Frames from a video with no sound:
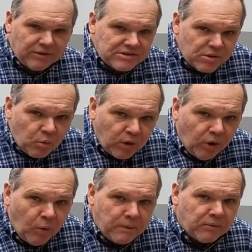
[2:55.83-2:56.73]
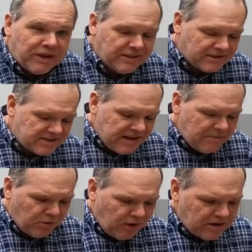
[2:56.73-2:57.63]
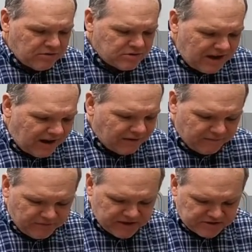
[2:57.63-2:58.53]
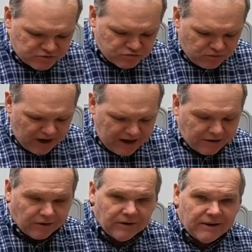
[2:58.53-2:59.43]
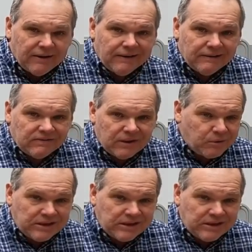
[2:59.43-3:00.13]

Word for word: And so we're hoping we get the same great use out of this dryer that